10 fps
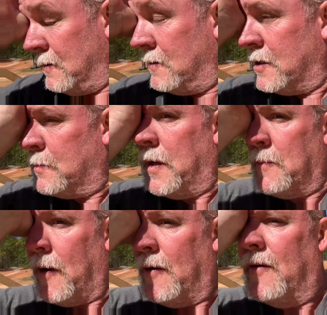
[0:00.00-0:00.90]
just be a
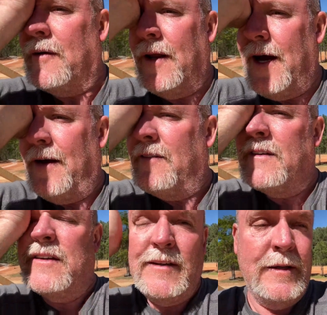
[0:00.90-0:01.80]
part of their lives.
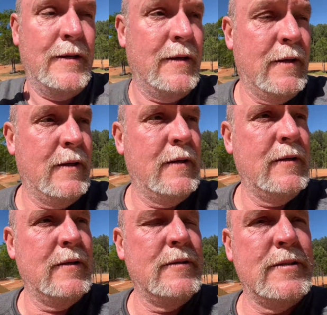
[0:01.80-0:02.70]

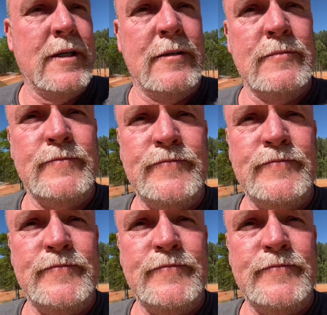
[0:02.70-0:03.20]
So